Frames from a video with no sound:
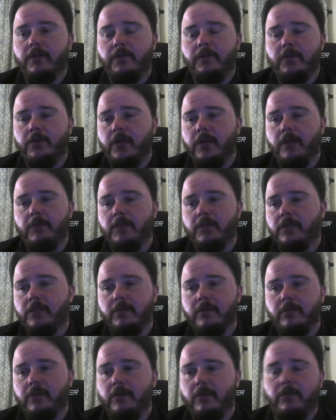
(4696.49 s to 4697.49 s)
And if your name
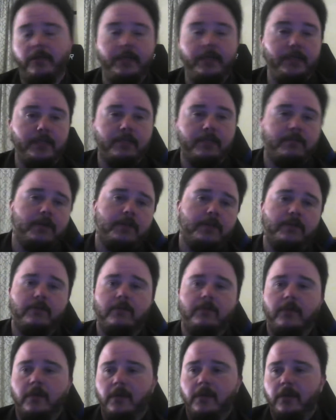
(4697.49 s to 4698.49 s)
is, you know, Linda Smith,